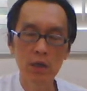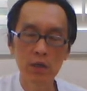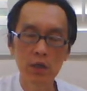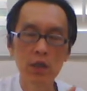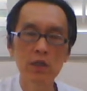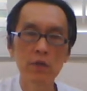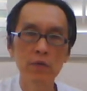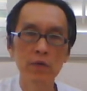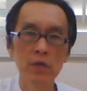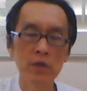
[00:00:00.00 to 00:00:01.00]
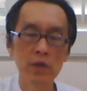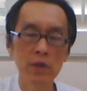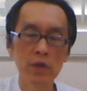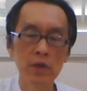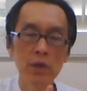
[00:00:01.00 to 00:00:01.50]
change the force,
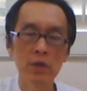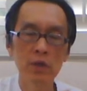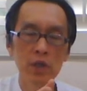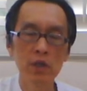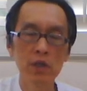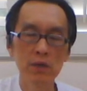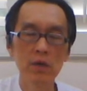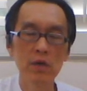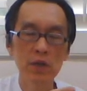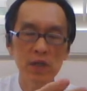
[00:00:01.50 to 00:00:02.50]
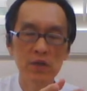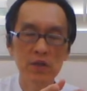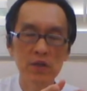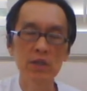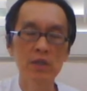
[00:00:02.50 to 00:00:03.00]
capable to change the force as
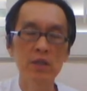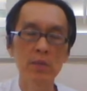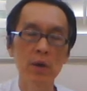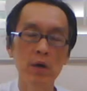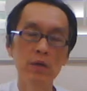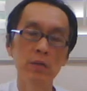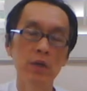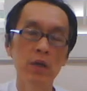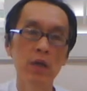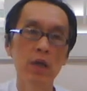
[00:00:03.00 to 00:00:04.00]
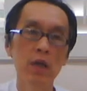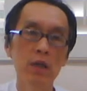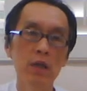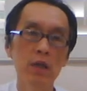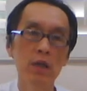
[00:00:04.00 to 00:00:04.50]
fast as possible,
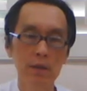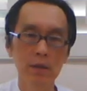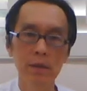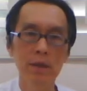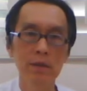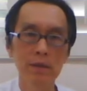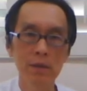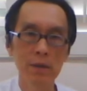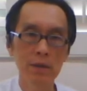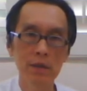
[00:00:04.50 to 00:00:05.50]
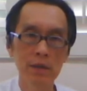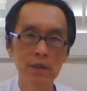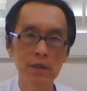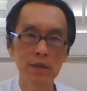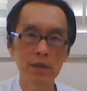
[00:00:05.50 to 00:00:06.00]
not
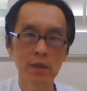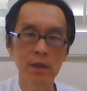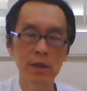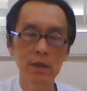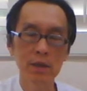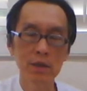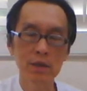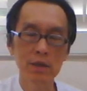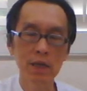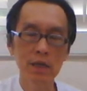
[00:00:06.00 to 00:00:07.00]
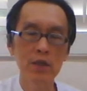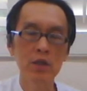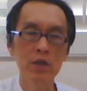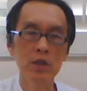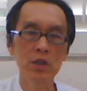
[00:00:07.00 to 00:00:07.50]
create
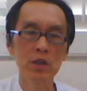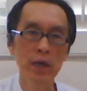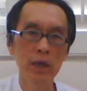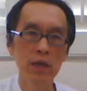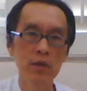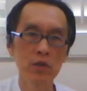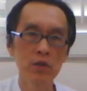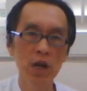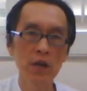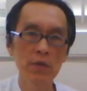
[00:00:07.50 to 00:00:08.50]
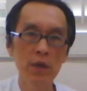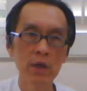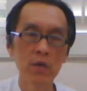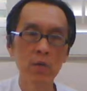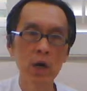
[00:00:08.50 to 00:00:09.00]
stagnation or like
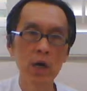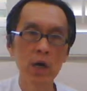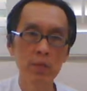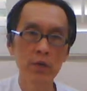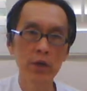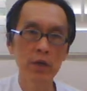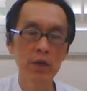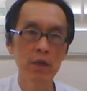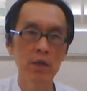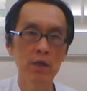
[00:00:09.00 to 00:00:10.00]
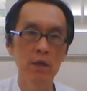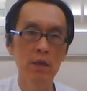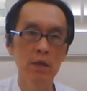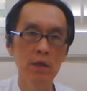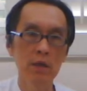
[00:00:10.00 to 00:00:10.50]
driving while you're braking.
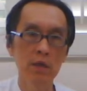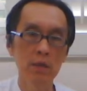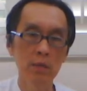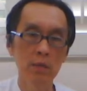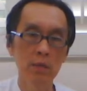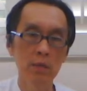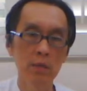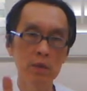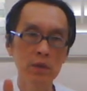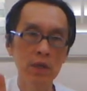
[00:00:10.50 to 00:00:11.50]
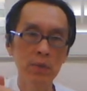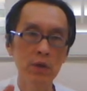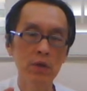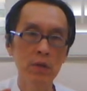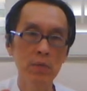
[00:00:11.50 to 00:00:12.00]
You're stepping
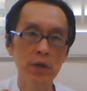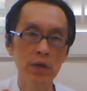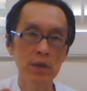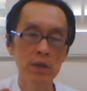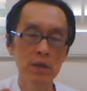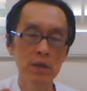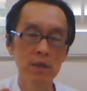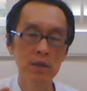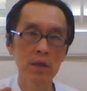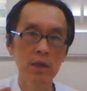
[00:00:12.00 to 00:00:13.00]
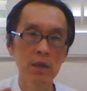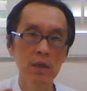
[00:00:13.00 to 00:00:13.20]
on your brakes, okay?